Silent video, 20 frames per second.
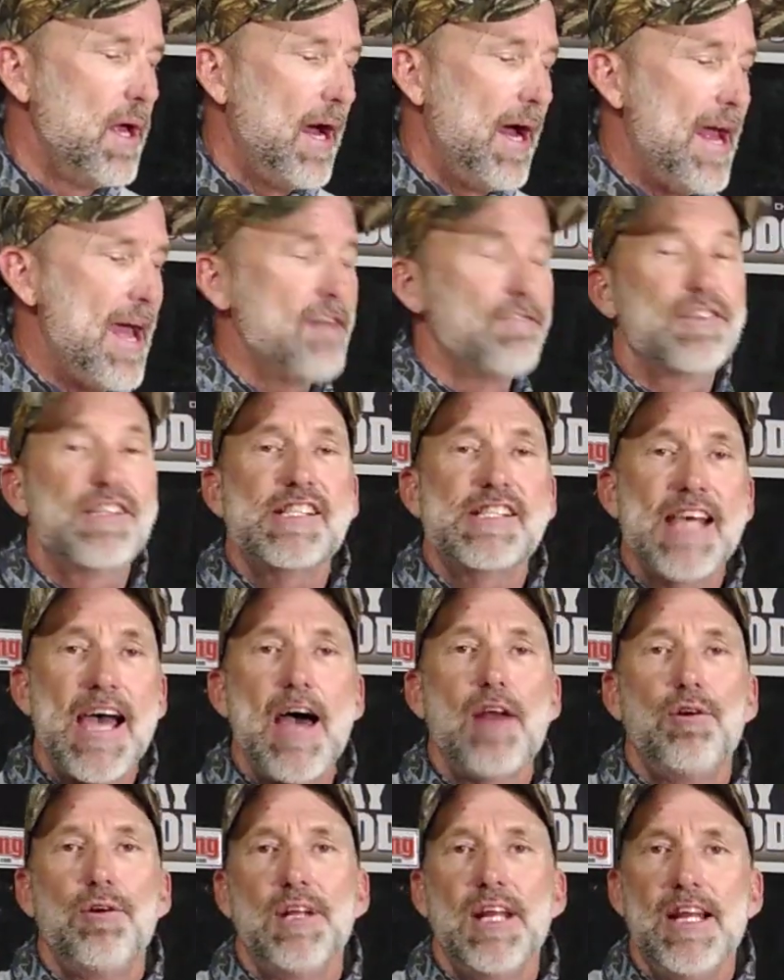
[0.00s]
I have
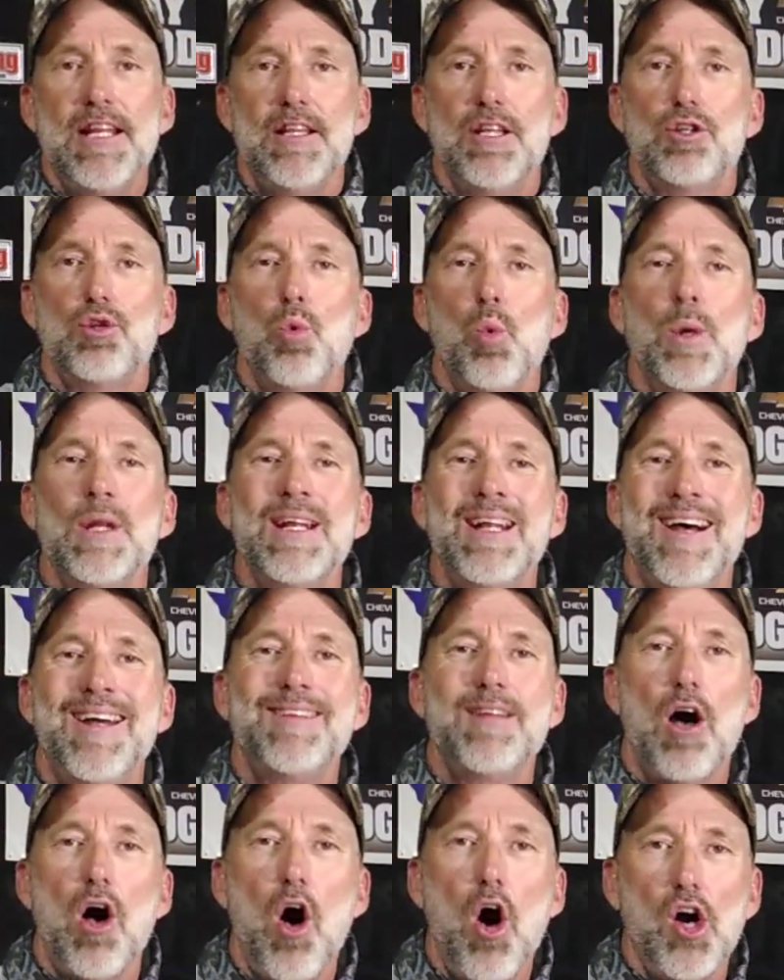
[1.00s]
Saturday, the
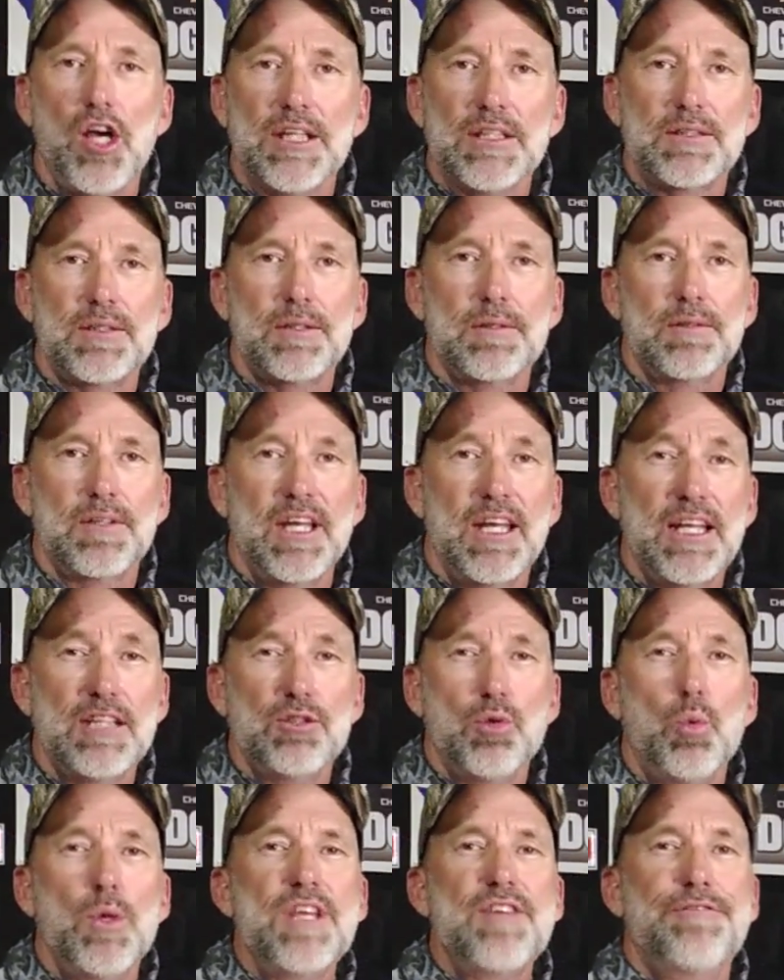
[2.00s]
29th August. Okay,
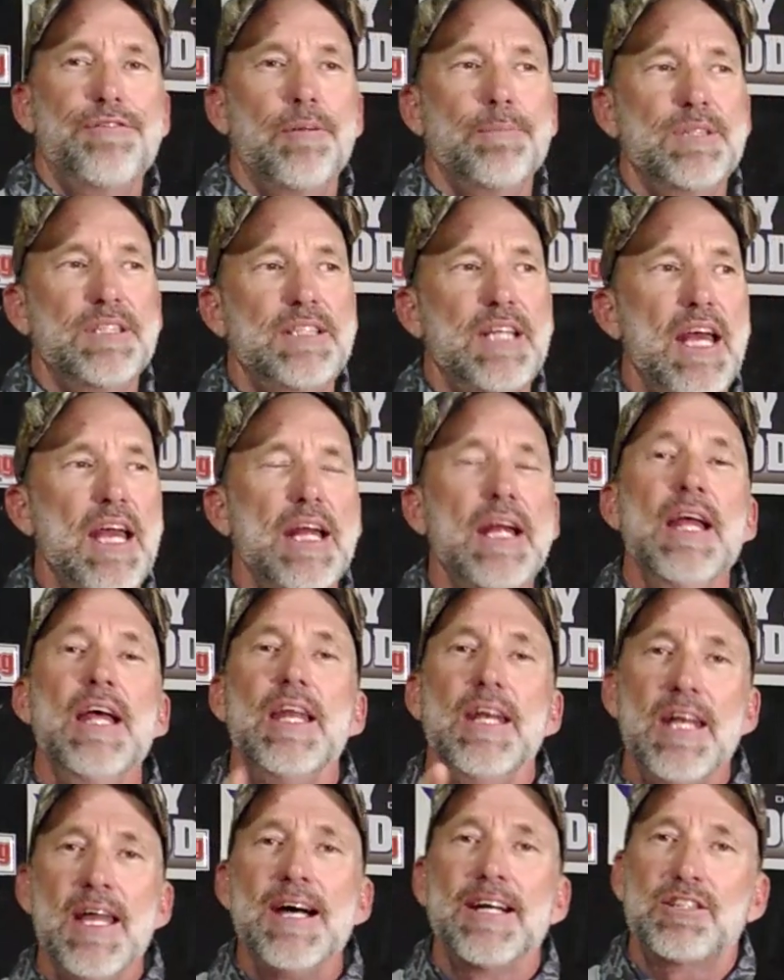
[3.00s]
that's a week from today.
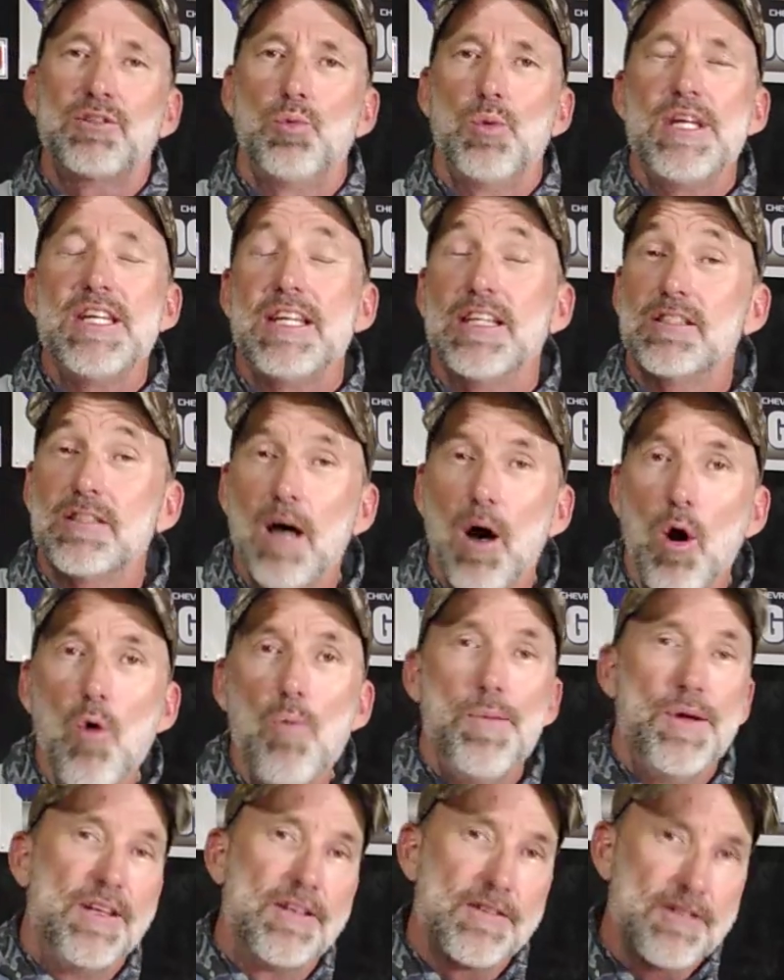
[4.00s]
Next week is
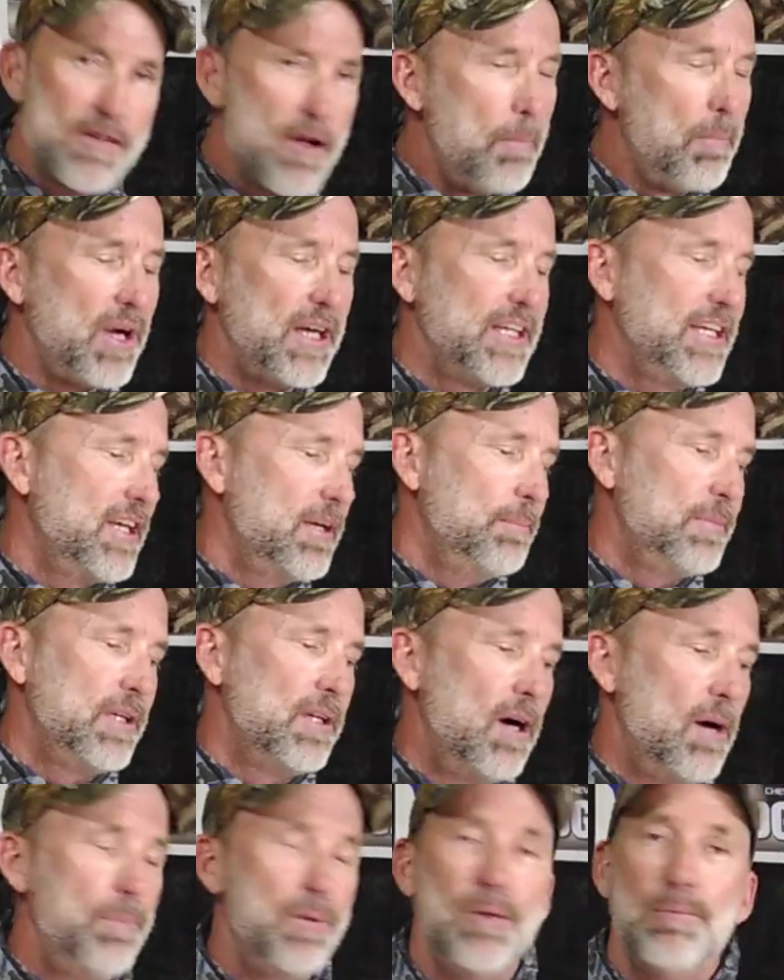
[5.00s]
open. Somebody hit me
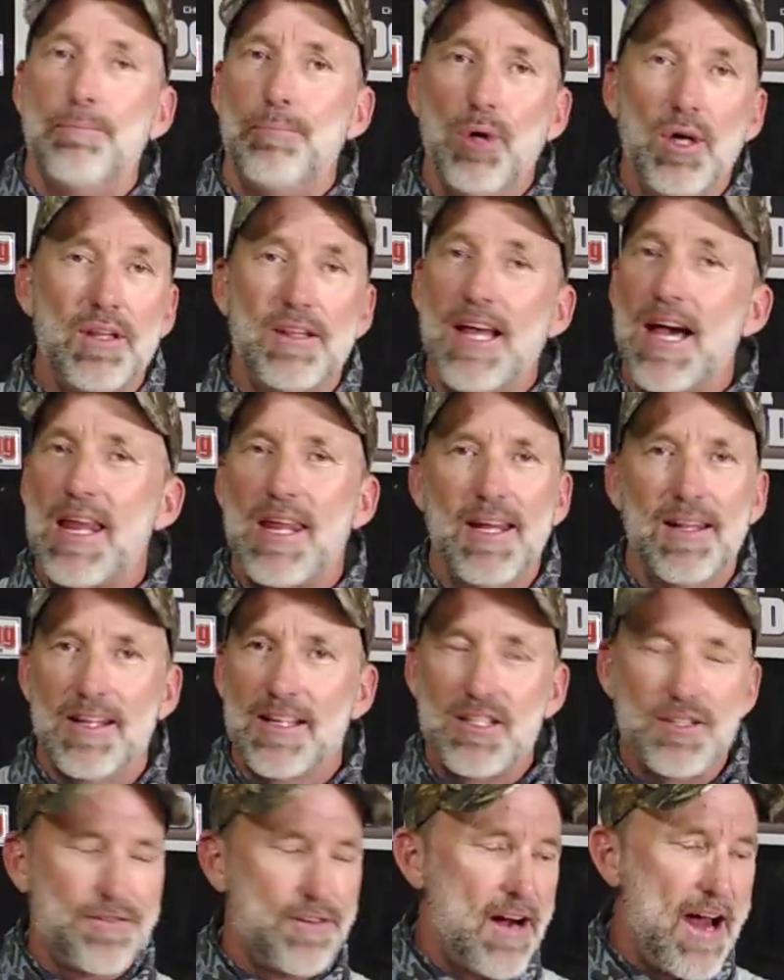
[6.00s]
up and booked that at
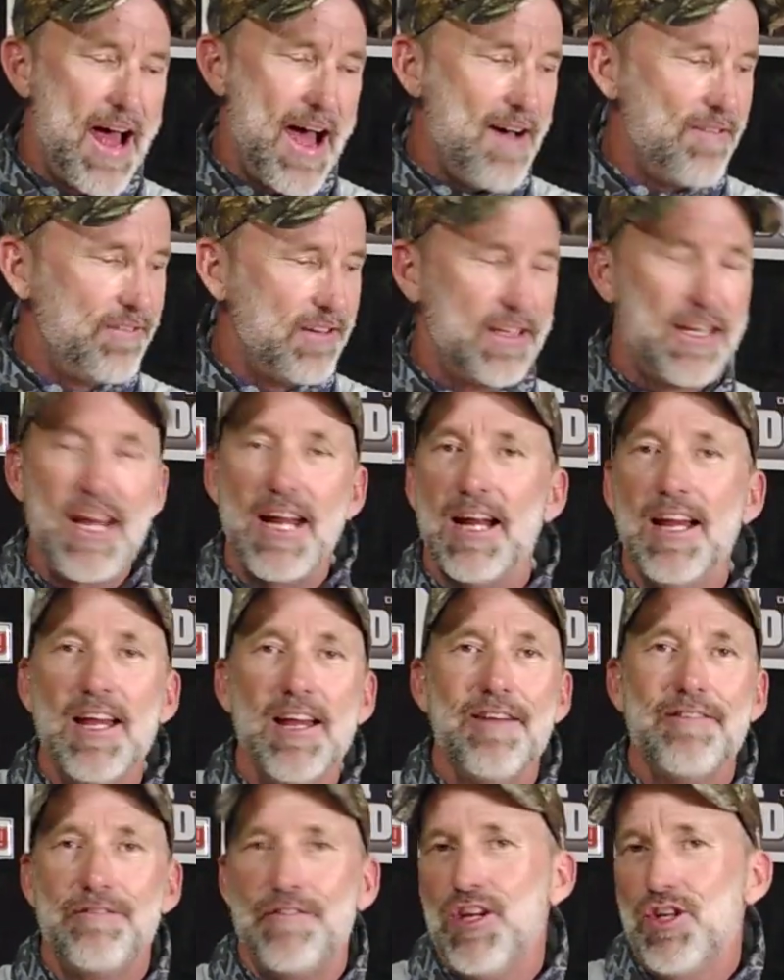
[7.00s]
least for a half a day.
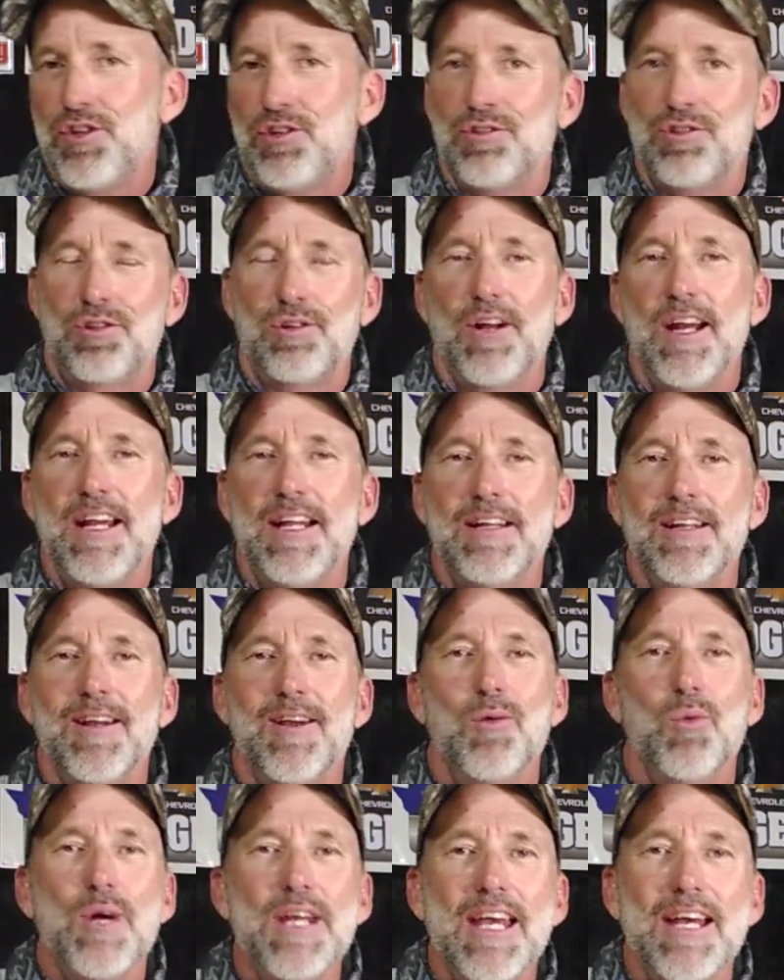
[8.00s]
Fishing's great.
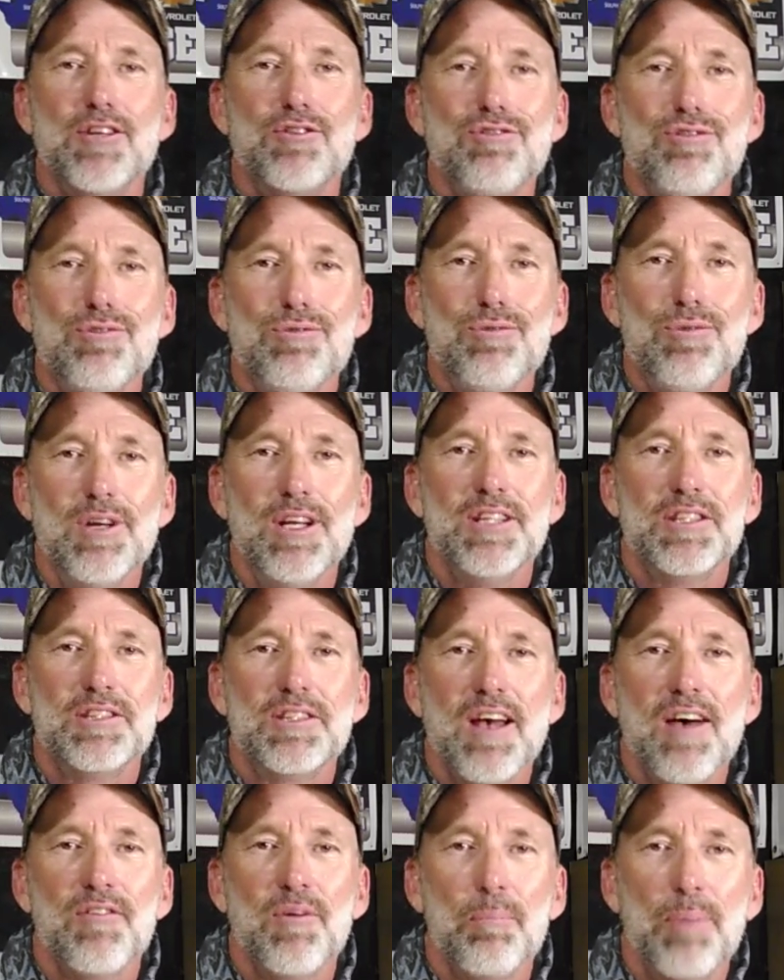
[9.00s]
We had two
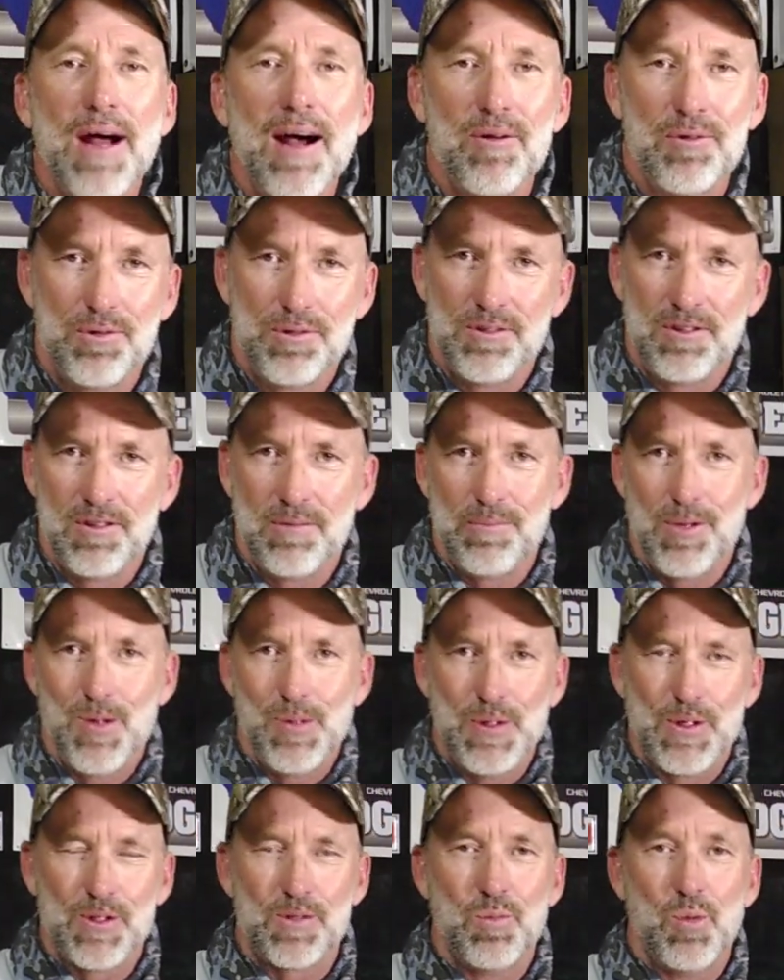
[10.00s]
seven pounders in the
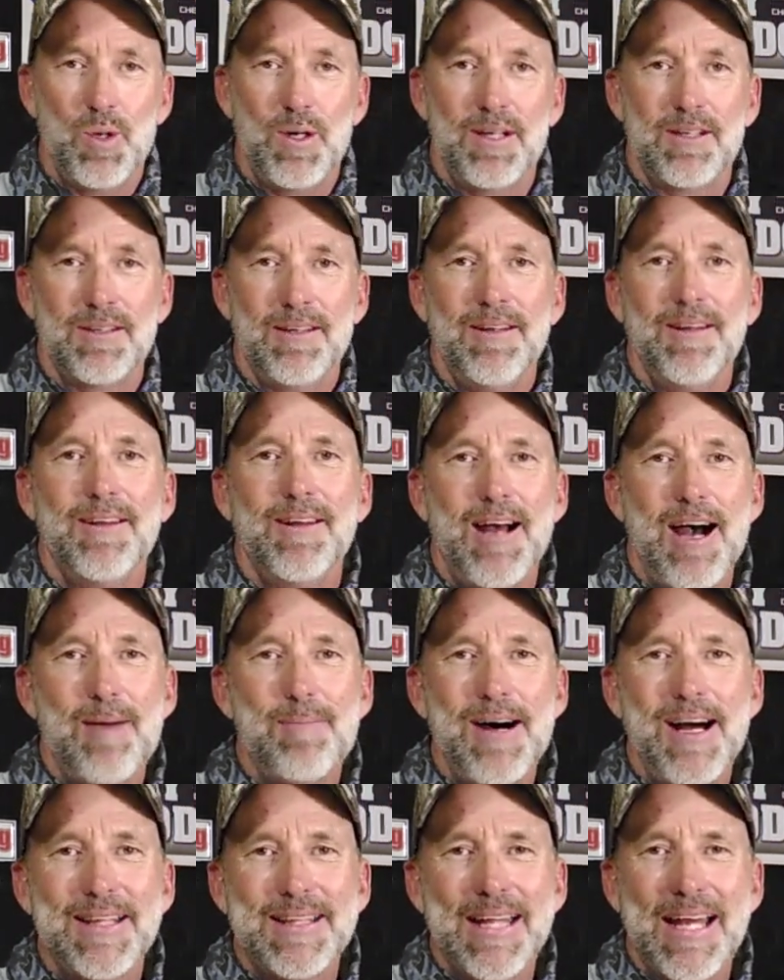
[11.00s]
boat this morning. How
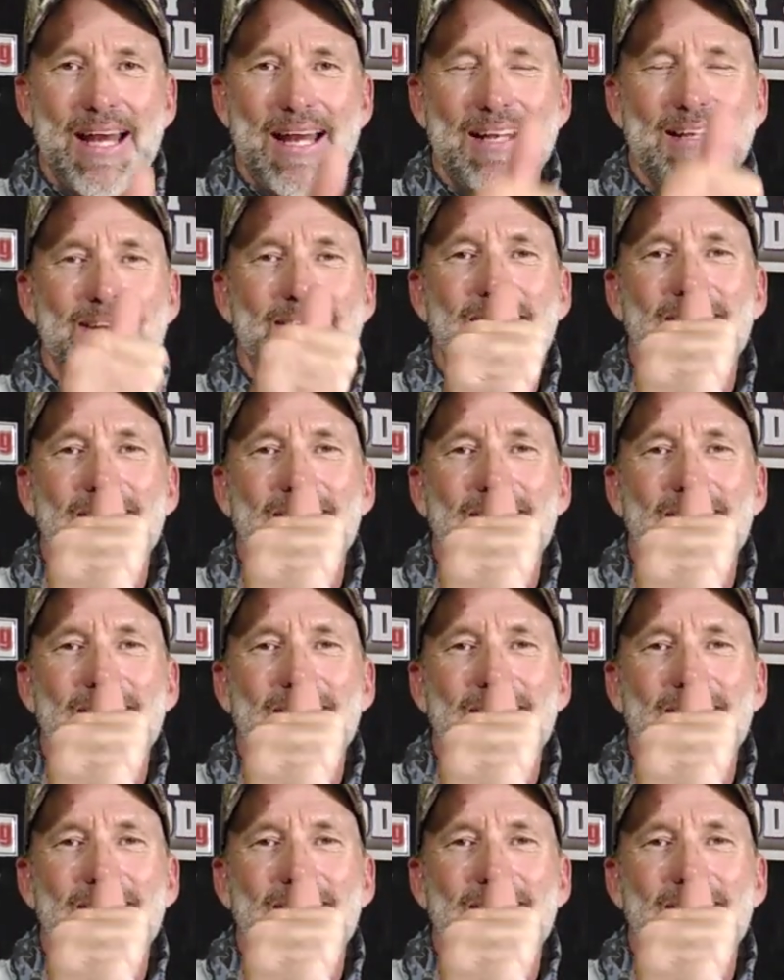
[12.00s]
about that?